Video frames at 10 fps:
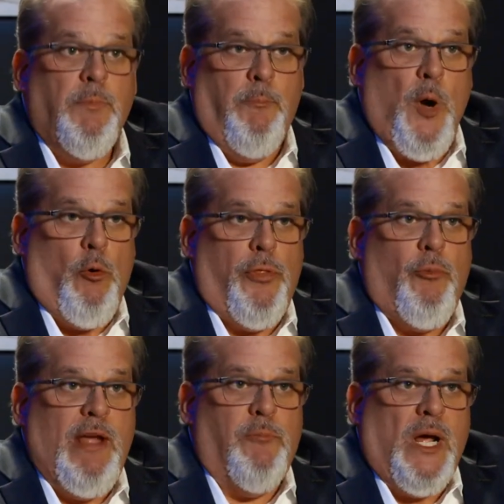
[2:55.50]
Both.
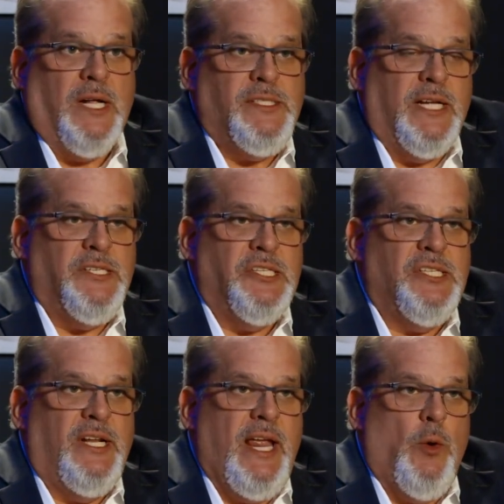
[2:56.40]
We have products that exist
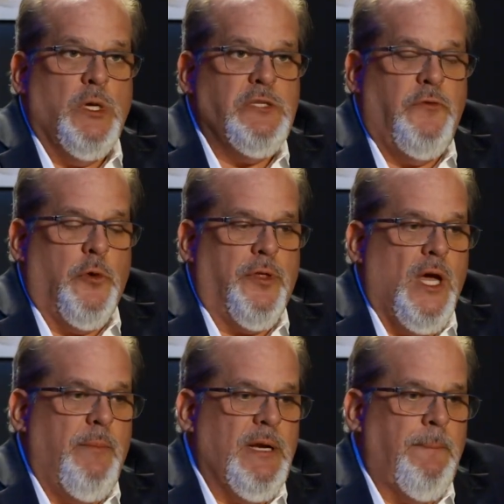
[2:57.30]
today and what's
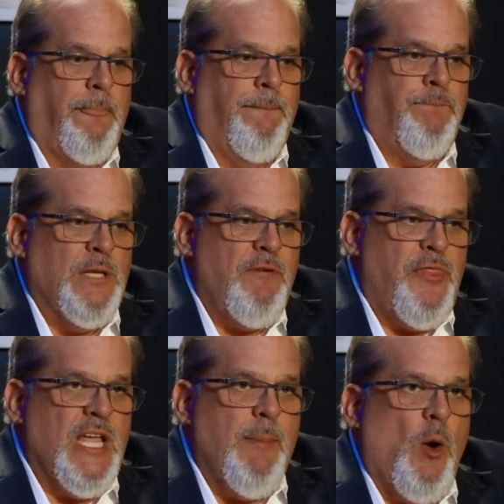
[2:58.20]
forthcoming. If you
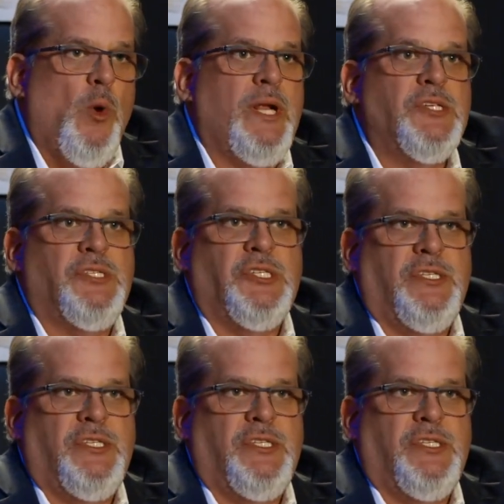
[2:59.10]
think about what exists